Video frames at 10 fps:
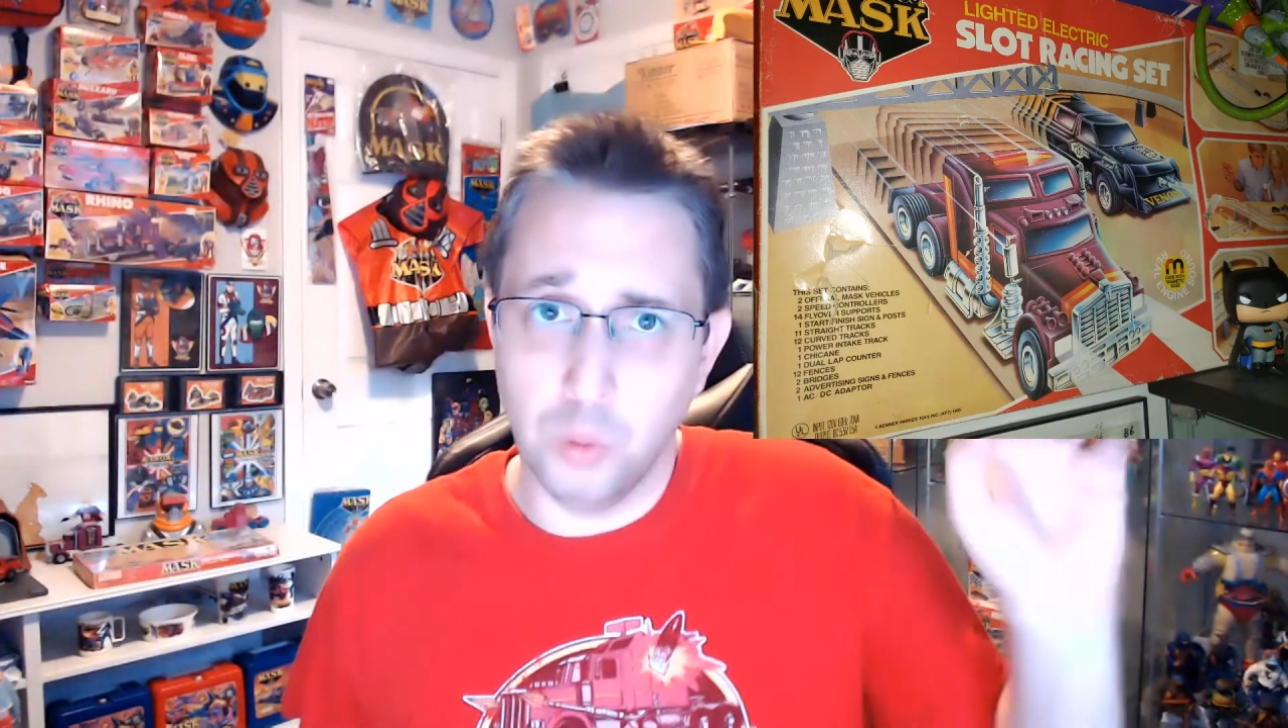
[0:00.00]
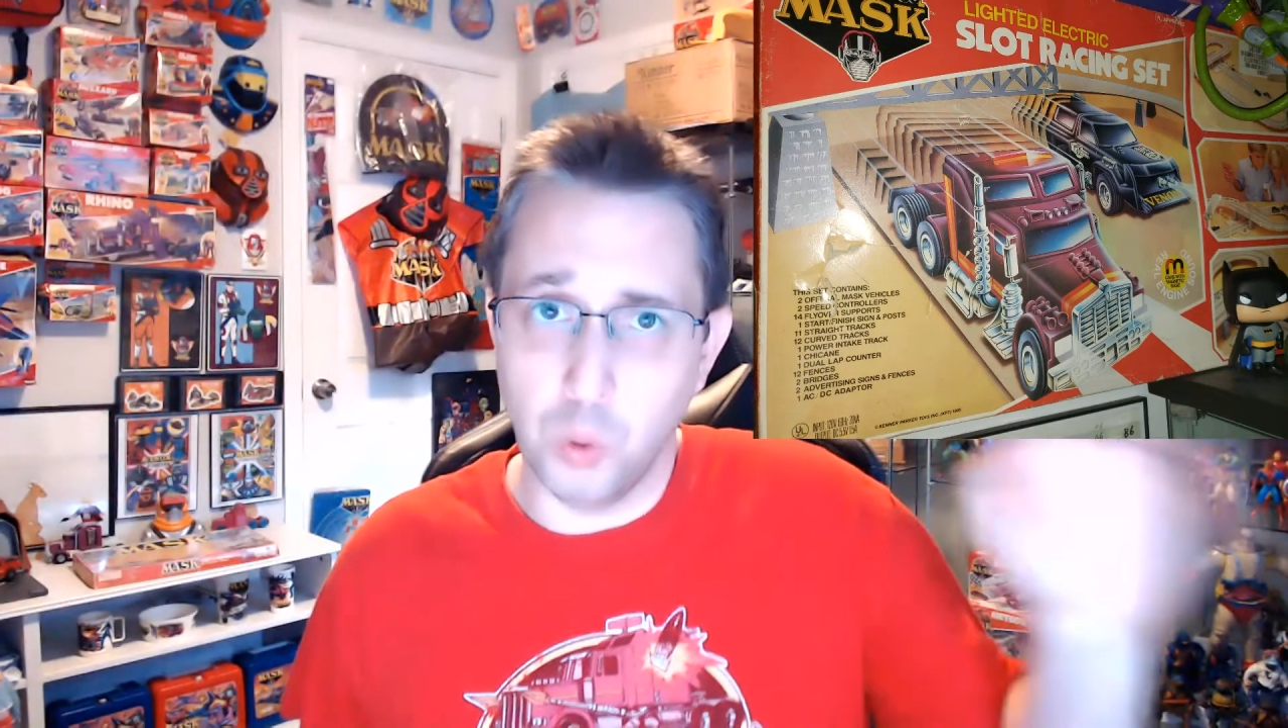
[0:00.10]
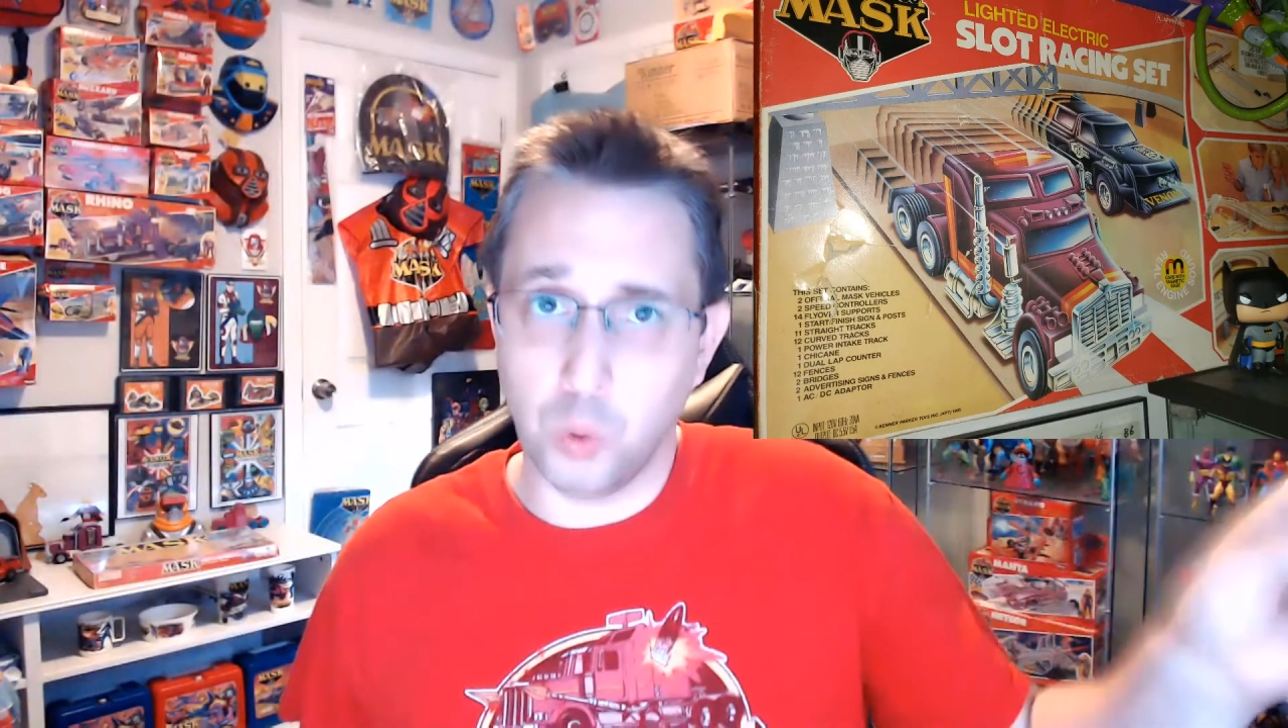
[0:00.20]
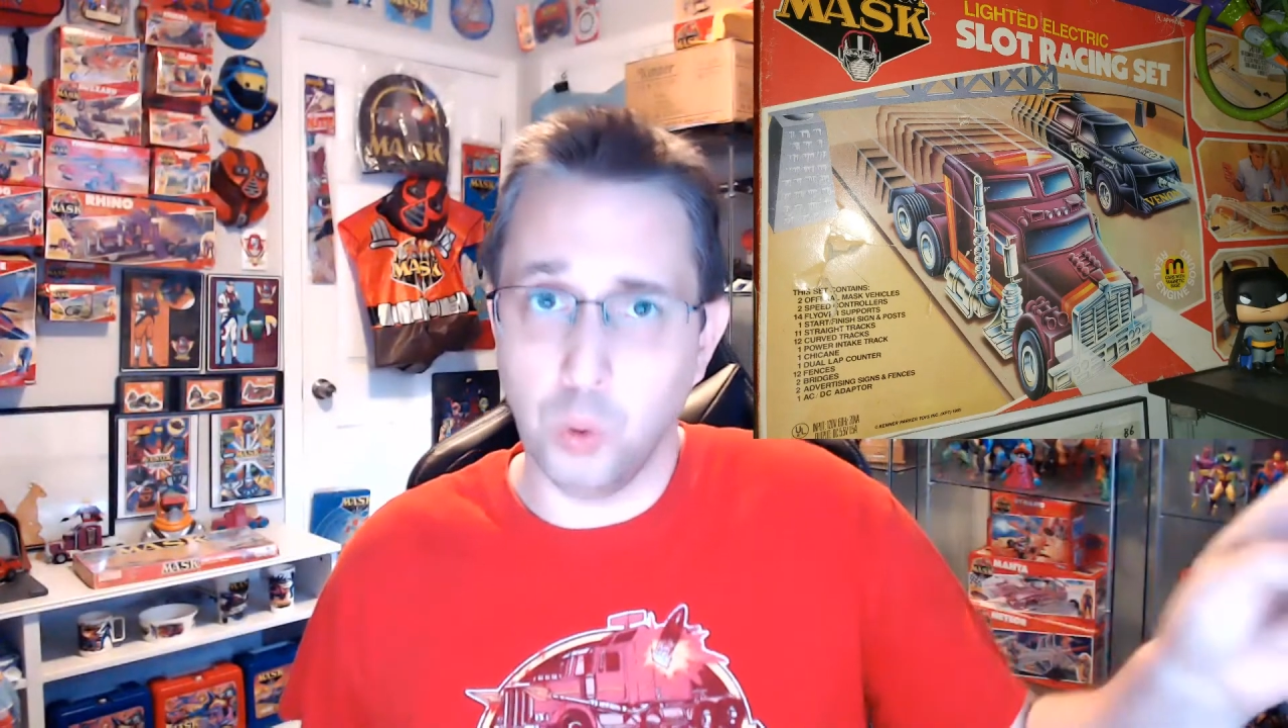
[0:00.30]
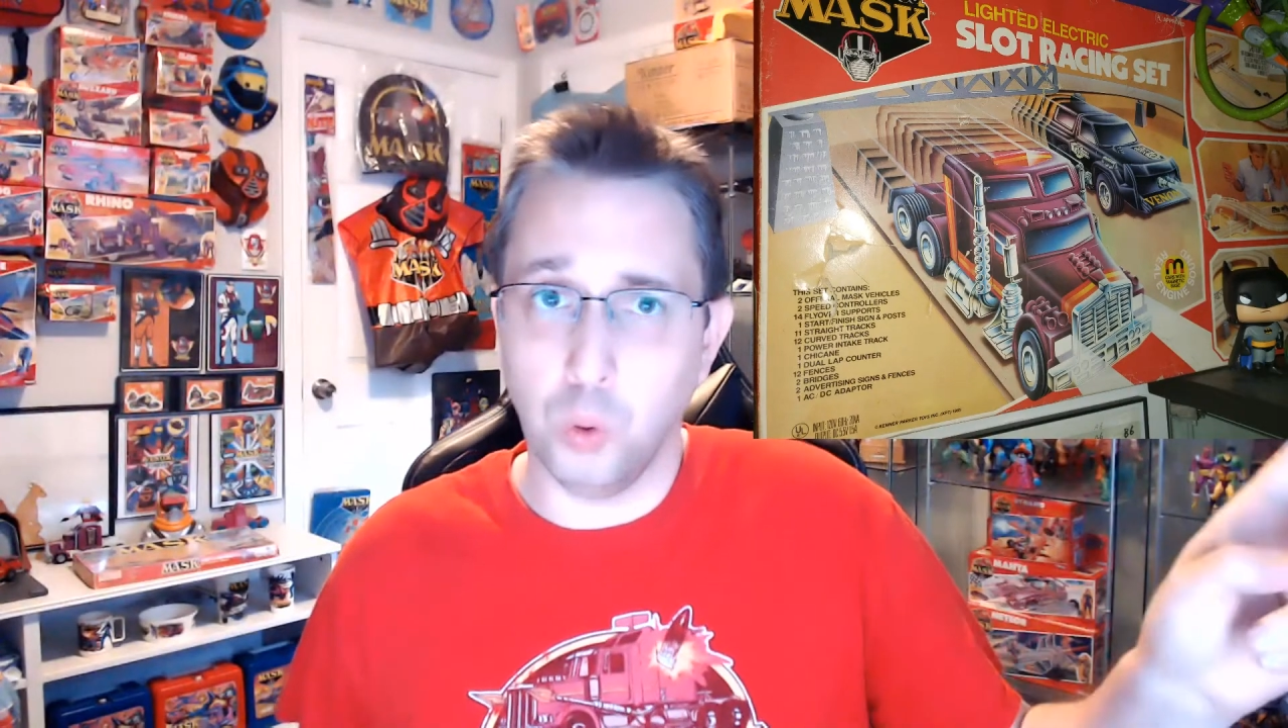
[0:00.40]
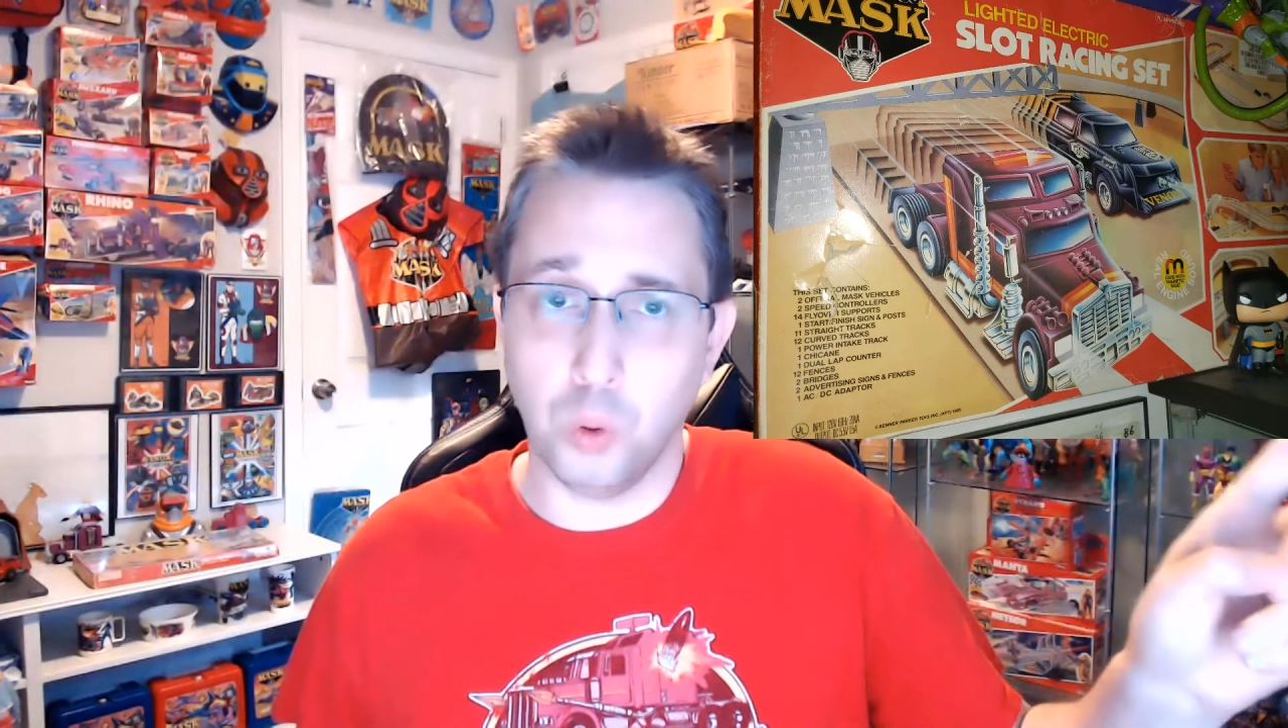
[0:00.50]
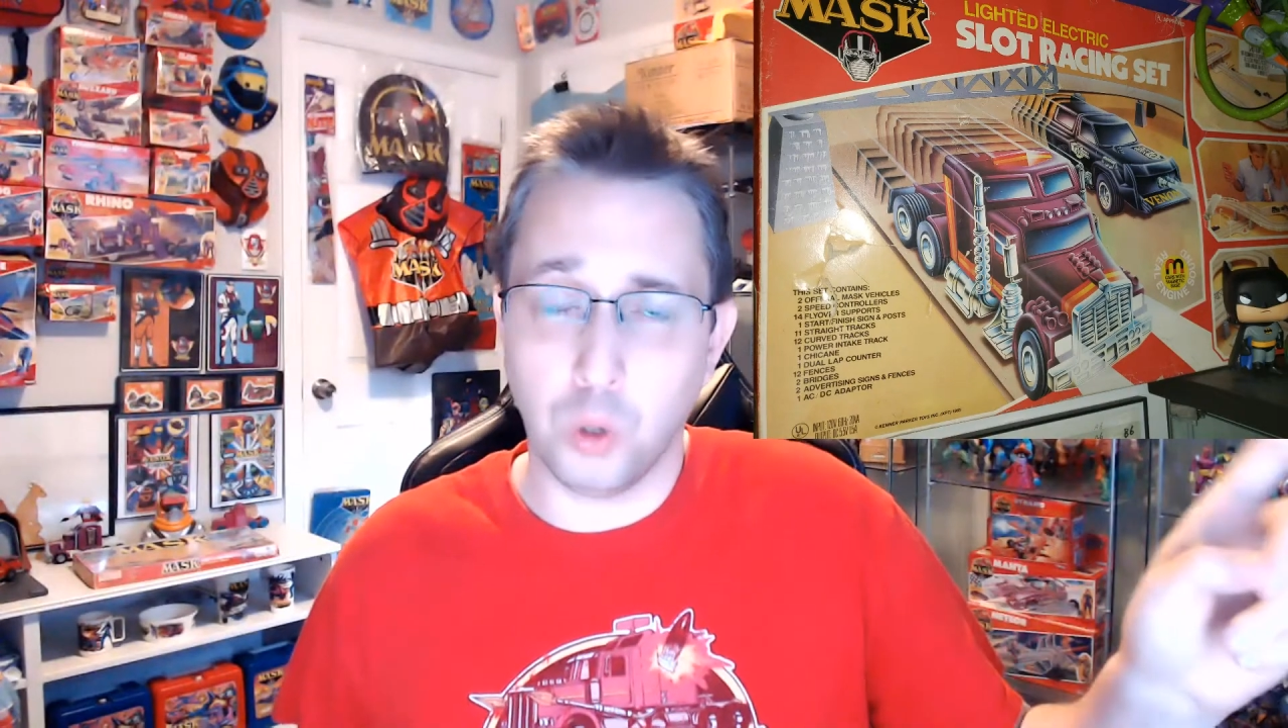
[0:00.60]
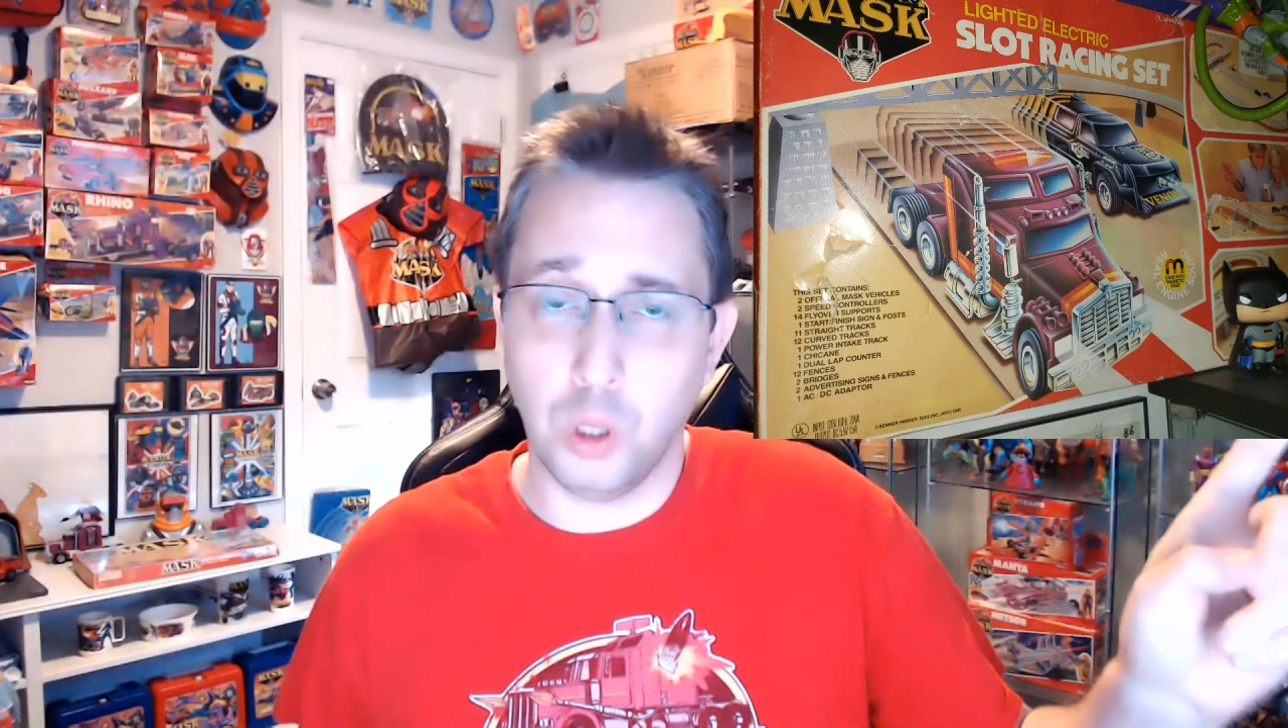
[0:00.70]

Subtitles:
local